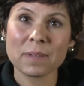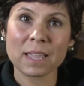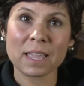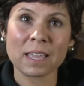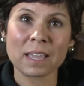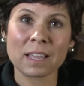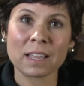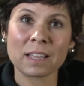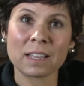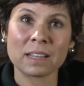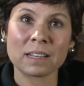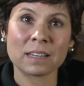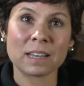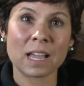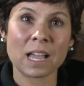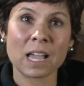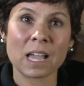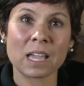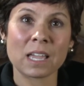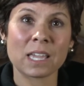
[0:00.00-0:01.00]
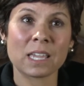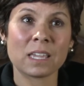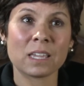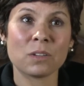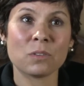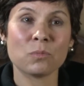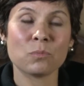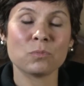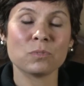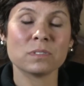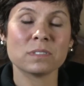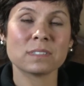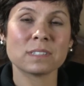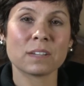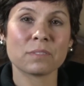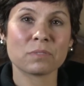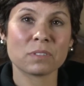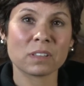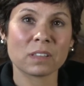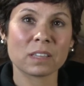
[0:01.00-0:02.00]
and I was
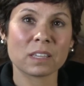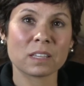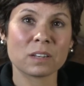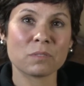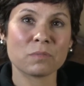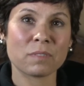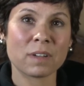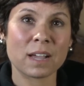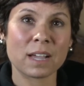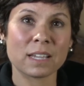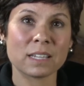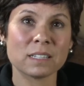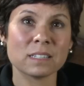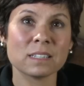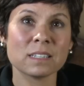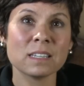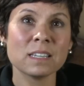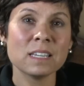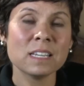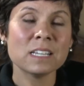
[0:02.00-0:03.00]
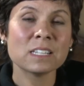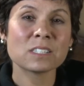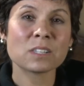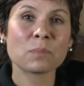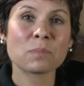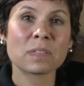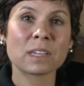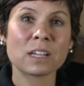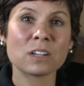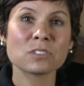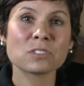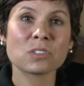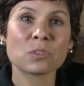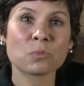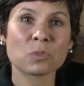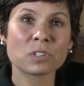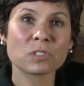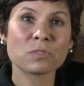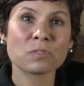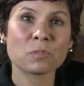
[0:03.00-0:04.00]
definitely going to find something else that
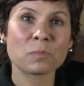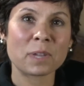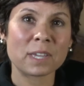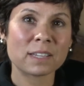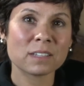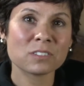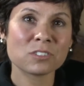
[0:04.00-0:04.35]
worked for me.